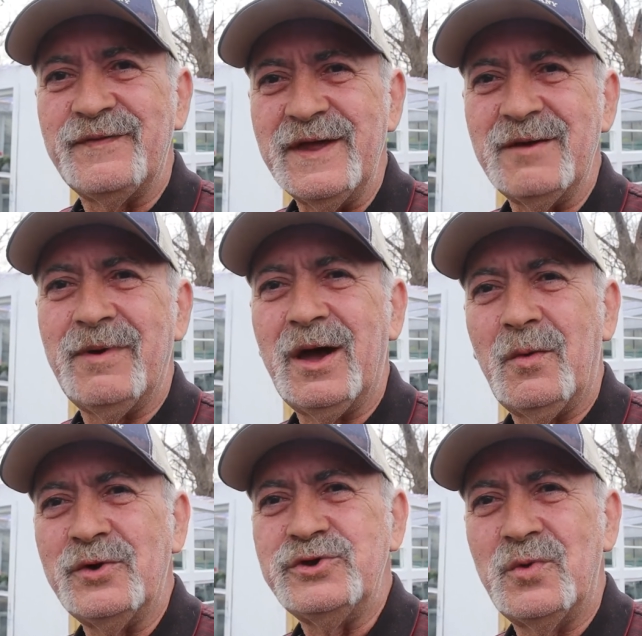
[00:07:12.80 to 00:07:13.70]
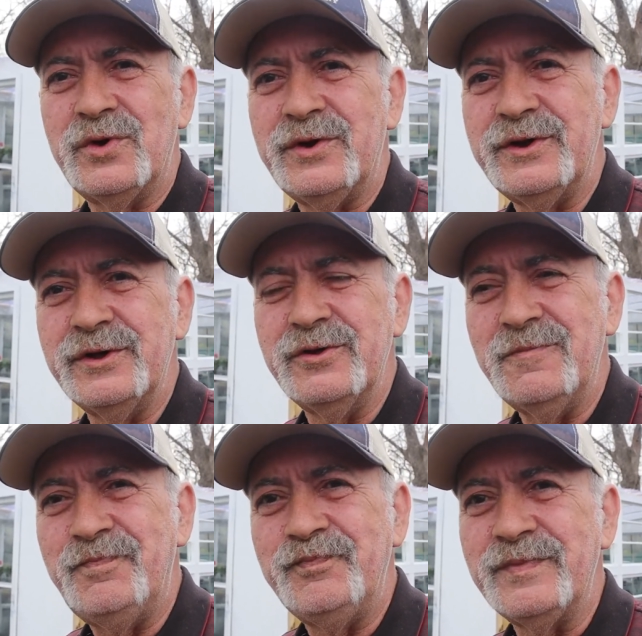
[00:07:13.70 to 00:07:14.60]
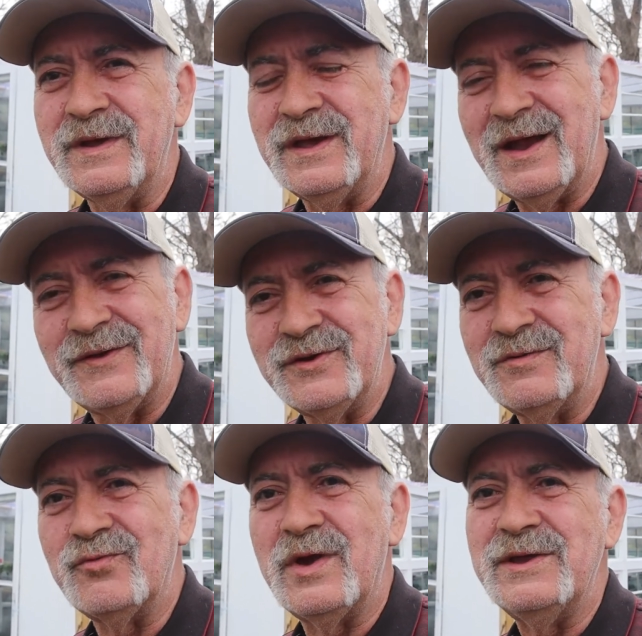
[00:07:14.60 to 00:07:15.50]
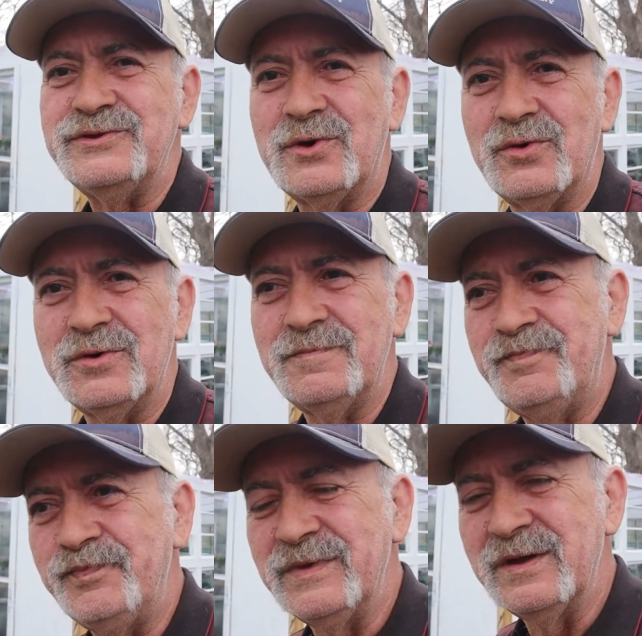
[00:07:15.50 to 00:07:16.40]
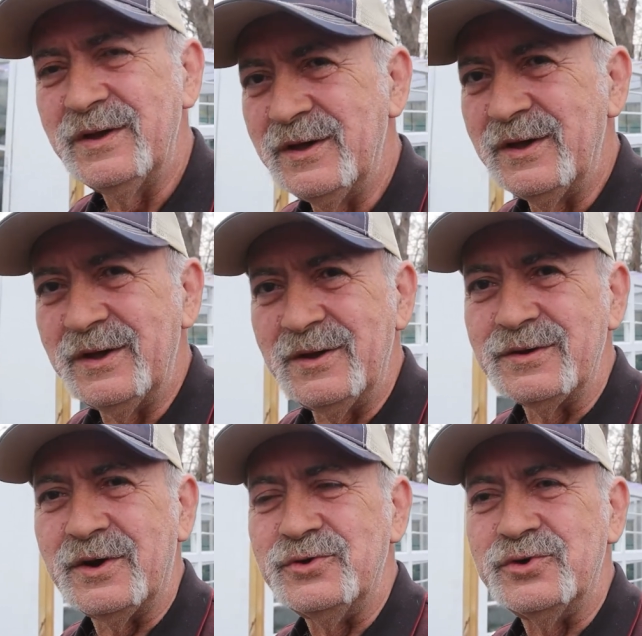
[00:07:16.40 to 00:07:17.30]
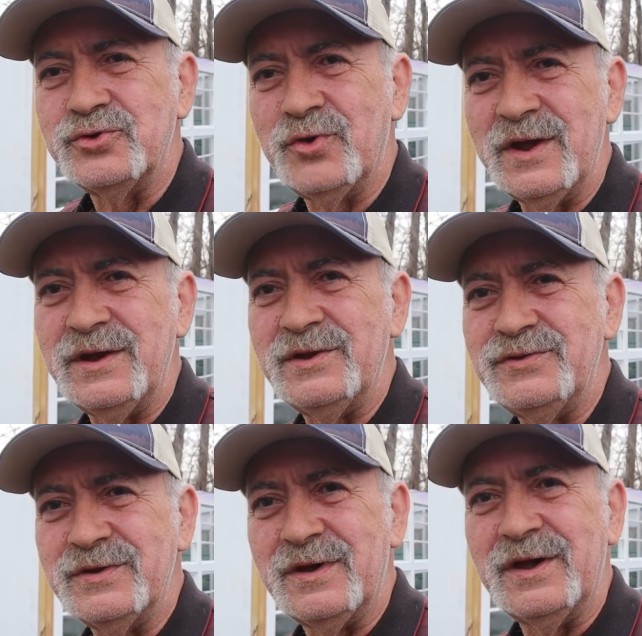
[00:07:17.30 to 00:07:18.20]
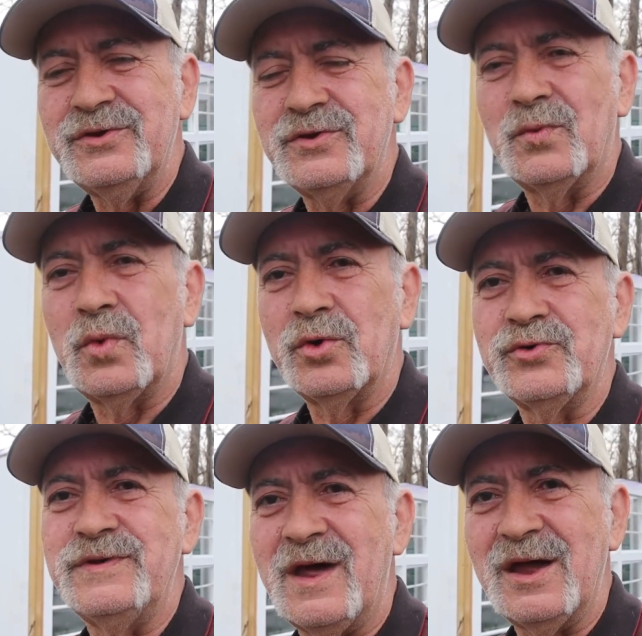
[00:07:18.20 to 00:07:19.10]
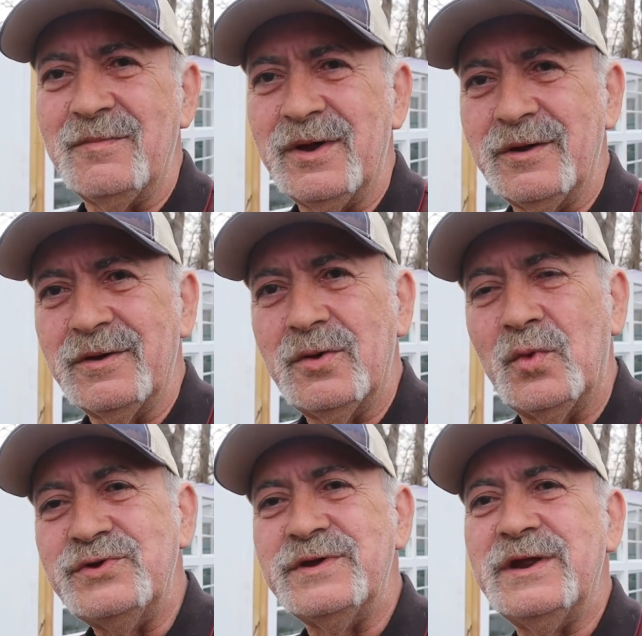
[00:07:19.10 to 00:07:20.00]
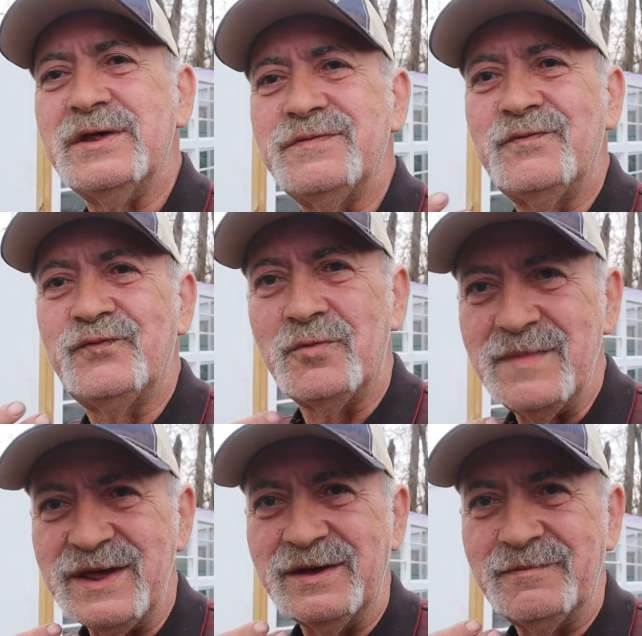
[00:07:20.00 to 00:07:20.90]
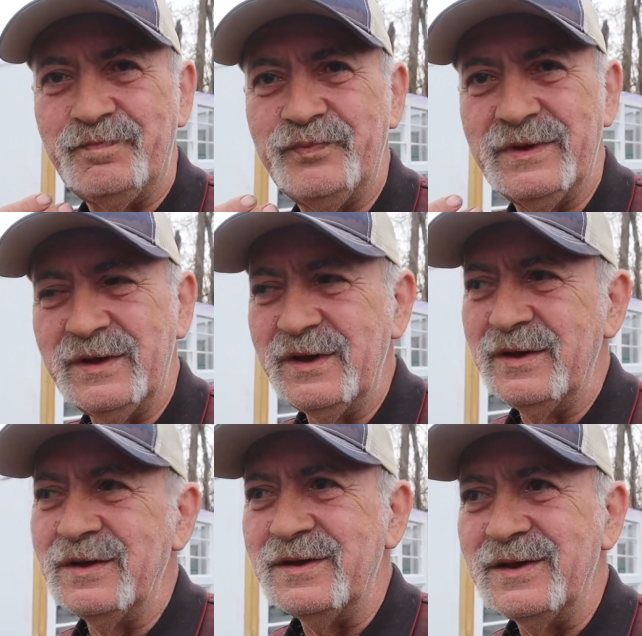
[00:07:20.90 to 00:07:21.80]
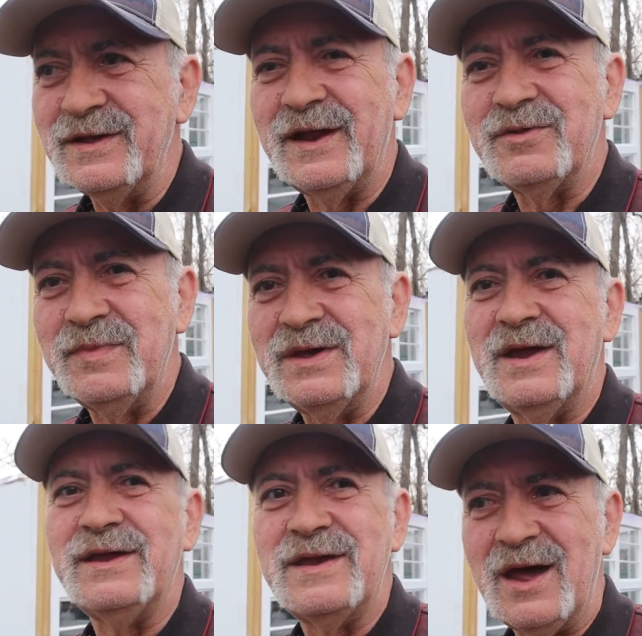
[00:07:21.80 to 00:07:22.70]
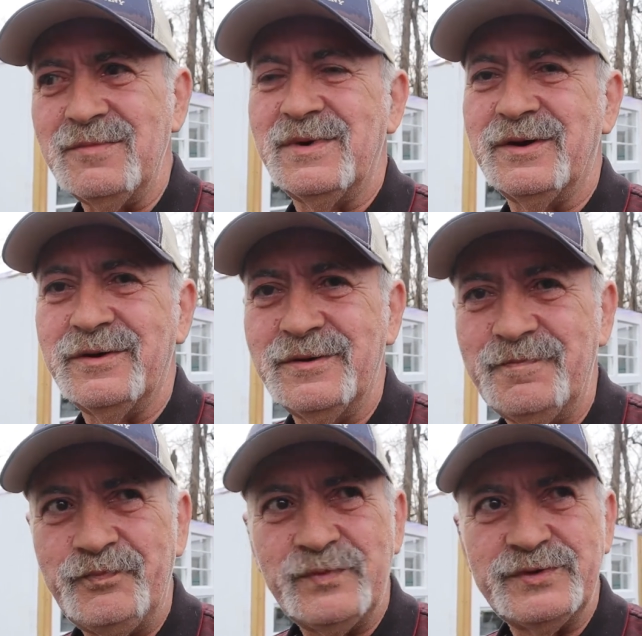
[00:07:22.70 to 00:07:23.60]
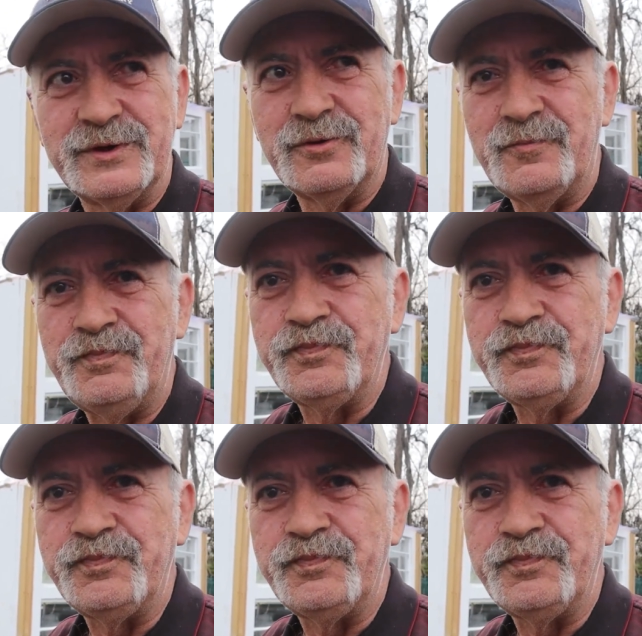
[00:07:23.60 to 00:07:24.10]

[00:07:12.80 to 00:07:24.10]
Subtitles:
think about what you want to do. Get out to the rainstorm, because your drainage is your worst nightmare, which it is for me. This has been a nightmare. So,